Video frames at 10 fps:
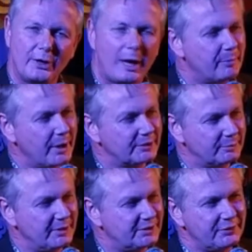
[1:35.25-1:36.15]
And part of
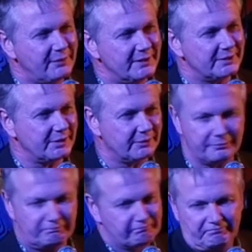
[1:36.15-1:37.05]
me is defensive,
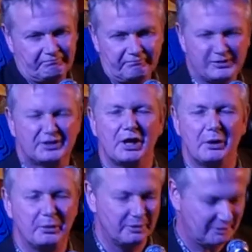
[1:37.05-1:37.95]
so.